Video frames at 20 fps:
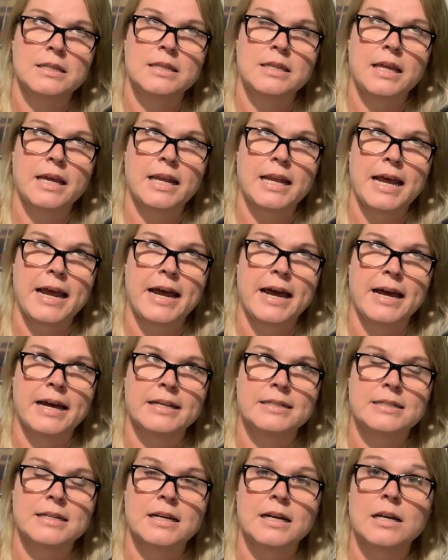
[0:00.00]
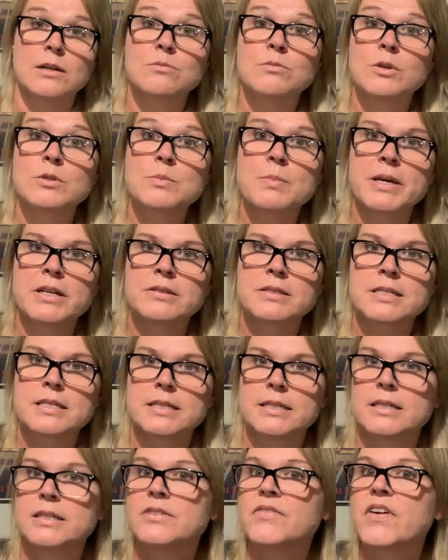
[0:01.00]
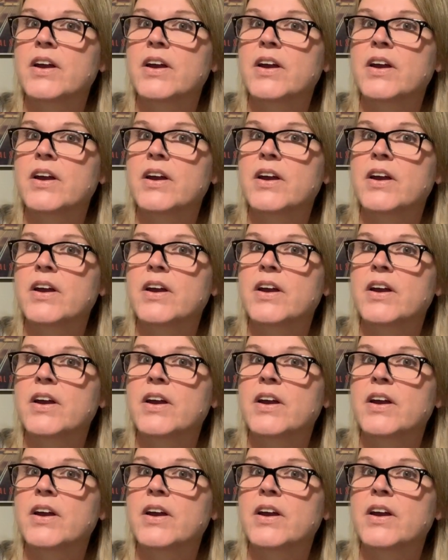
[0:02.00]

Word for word: that had uh, rose petals in it,